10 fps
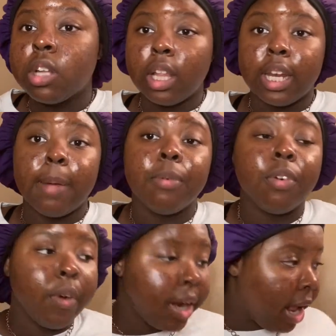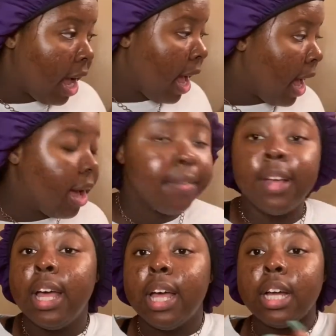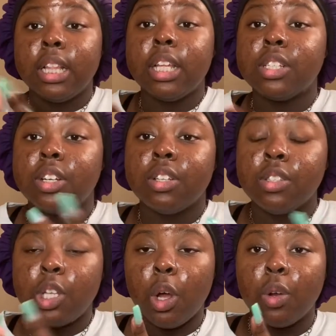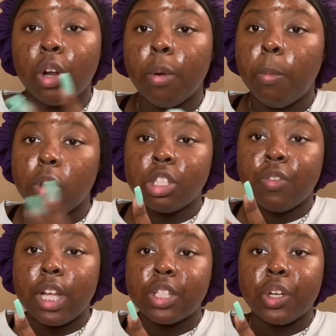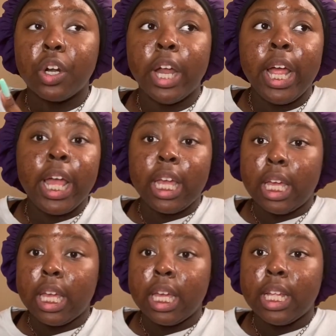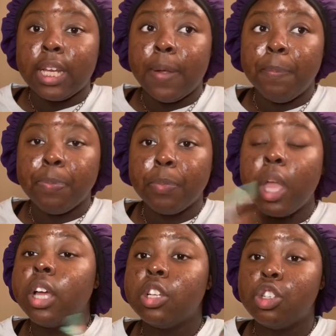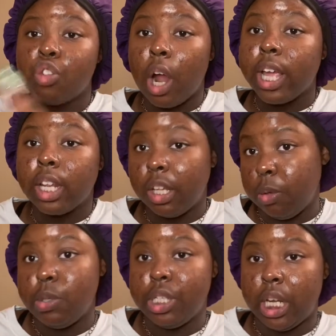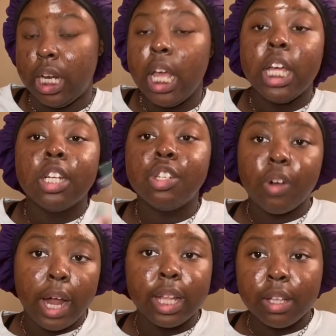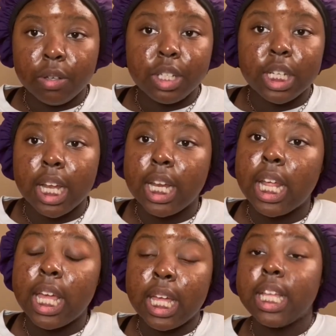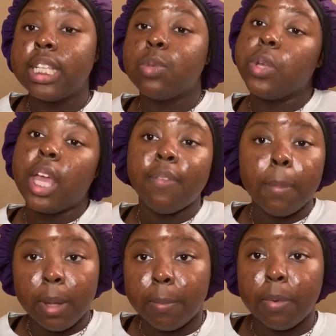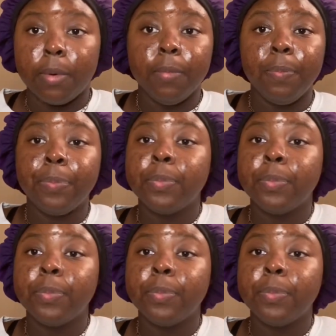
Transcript: all of that. But for right now, I have cleanser, toner, moisturizer, and drying lotion. Drying lotion is when you have a pimple,